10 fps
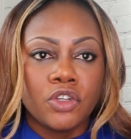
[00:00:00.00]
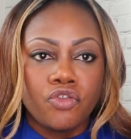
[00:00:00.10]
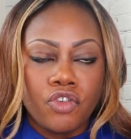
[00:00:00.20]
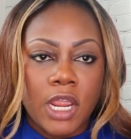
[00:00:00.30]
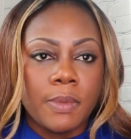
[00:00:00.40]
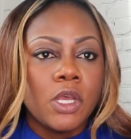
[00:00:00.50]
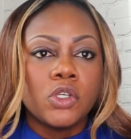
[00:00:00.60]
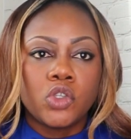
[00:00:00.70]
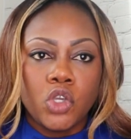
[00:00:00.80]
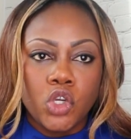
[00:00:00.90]
your dream,
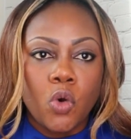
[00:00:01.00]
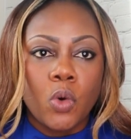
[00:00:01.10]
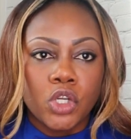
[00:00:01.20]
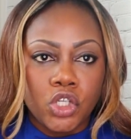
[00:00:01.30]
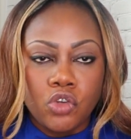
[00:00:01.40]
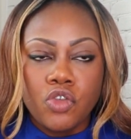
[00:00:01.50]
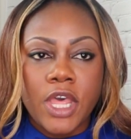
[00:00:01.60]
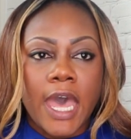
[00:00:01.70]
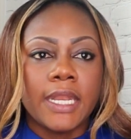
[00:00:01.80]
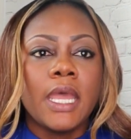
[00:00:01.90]
so you don't want to do
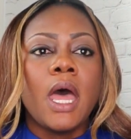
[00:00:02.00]
that.